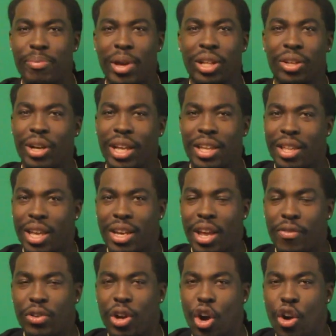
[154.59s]
mellow. They
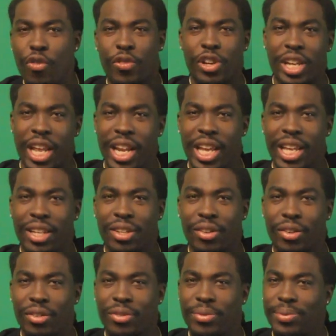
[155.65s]
never overdid it
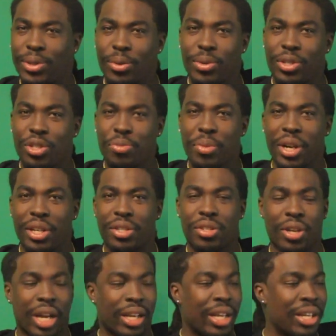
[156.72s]
or doing too much.
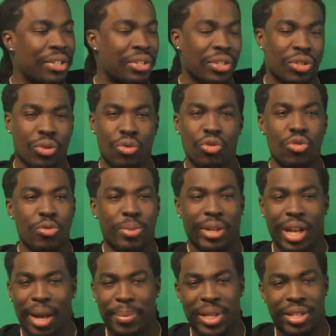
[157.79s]
So I guess it's cool,
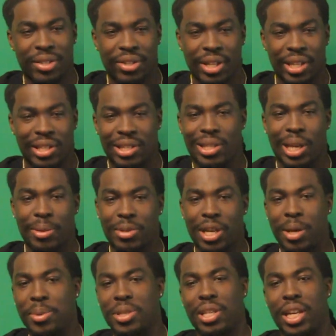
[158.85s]
but I mean, still at the same
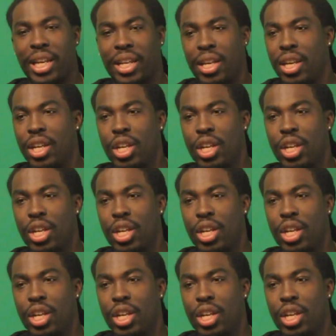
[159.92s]
time, it's like